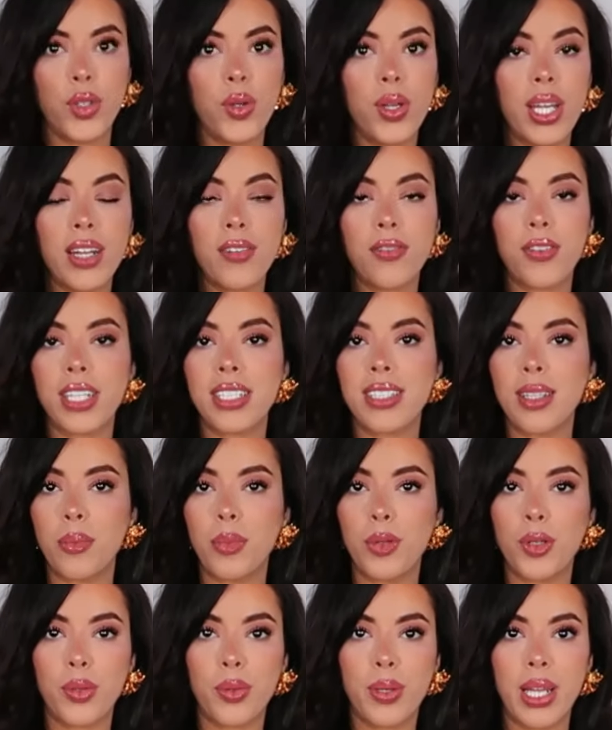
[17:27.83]
You can, for
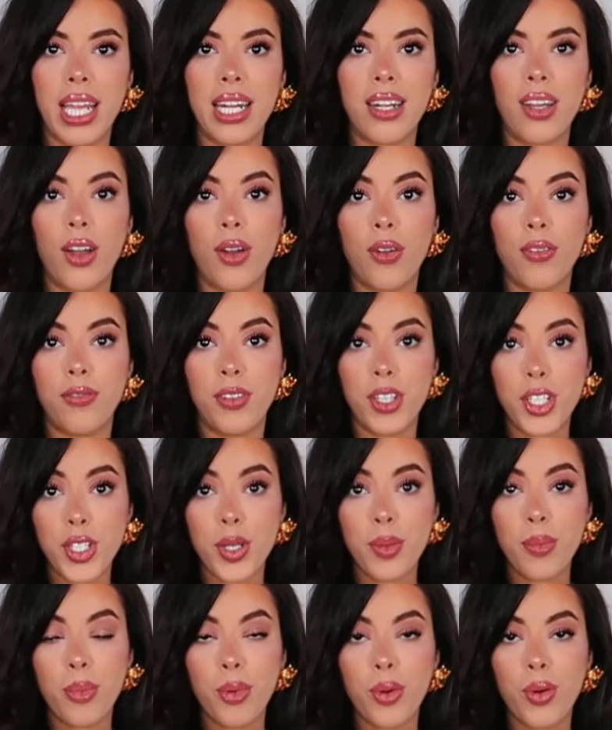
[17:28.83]
example, create a
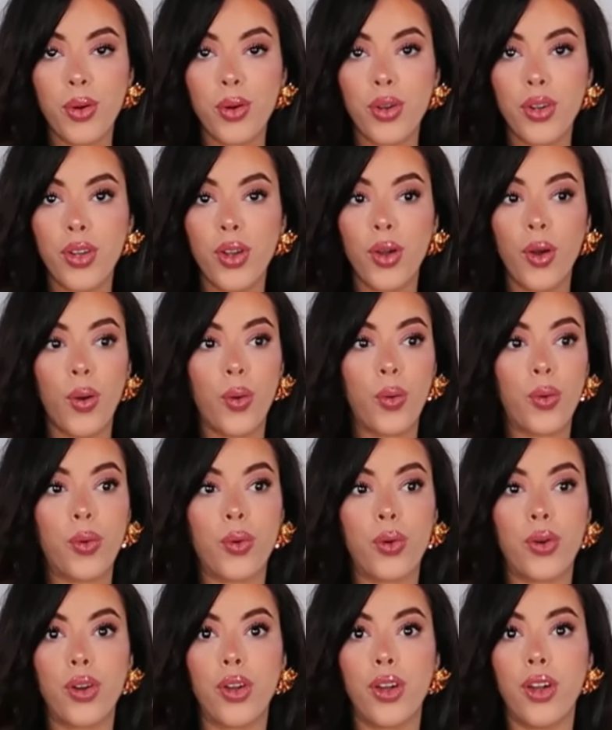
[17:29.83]
vision board
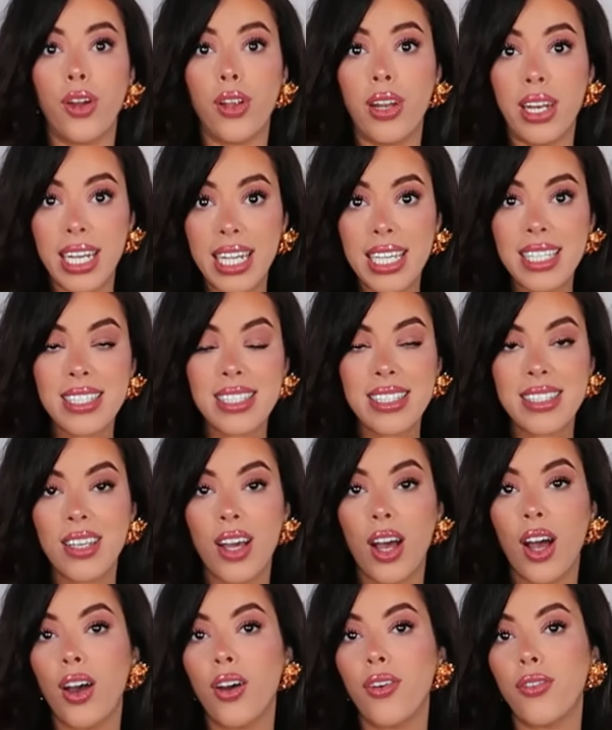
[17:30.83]
or a list
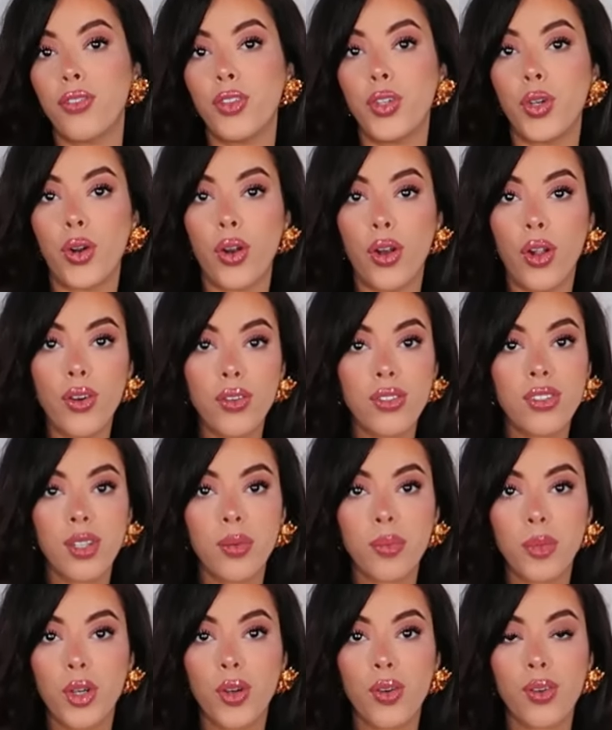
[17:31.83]
of your
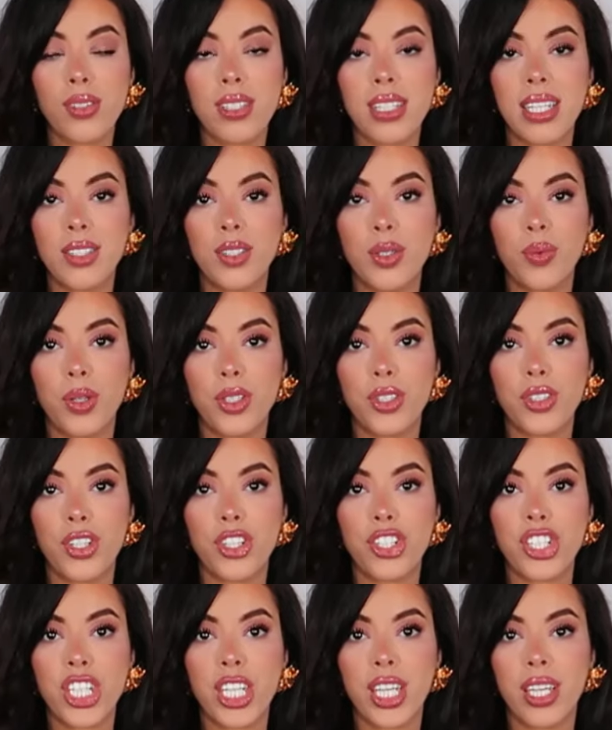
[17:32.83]
long-term goals that you want to
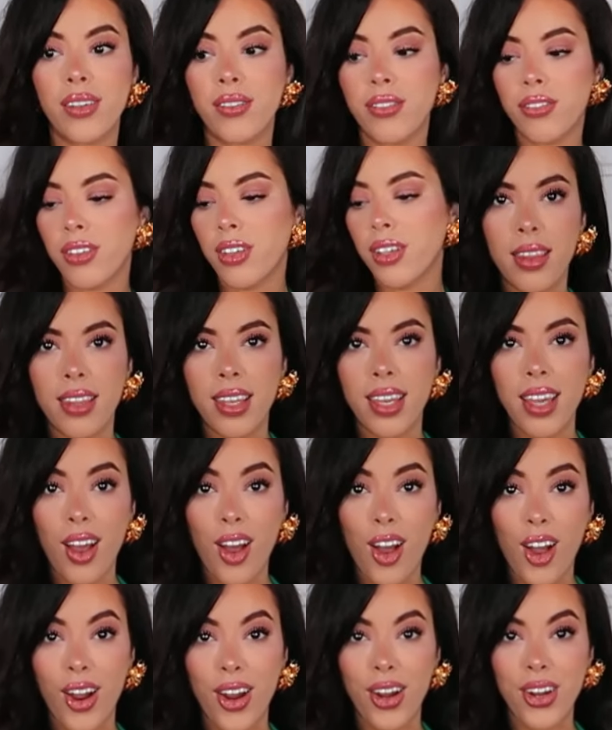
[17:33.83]
achieve. The
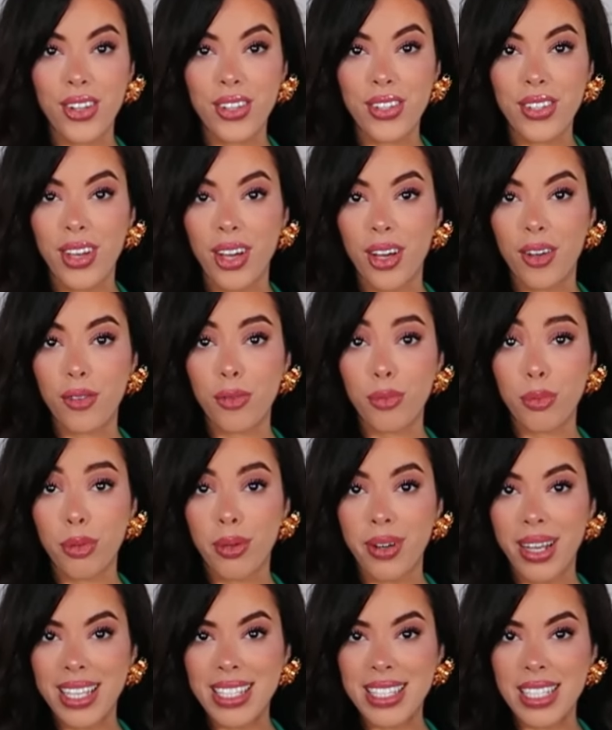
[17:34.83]
art of
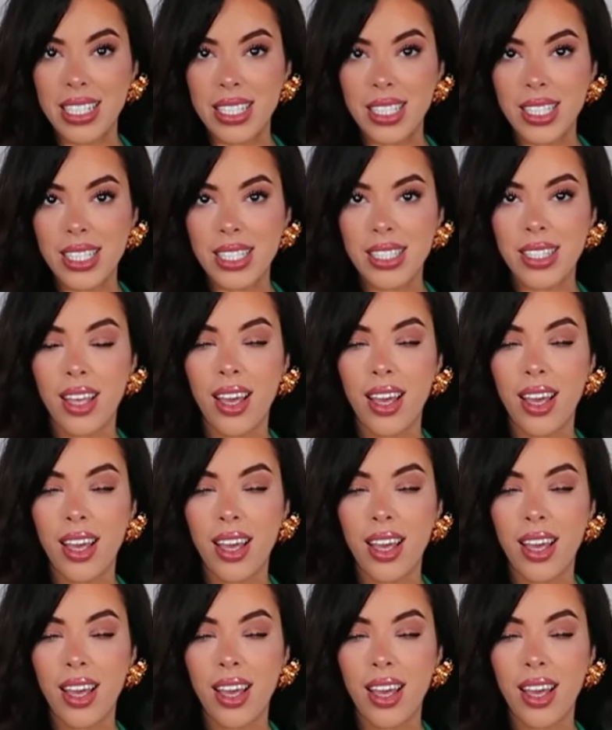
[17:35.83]
presence.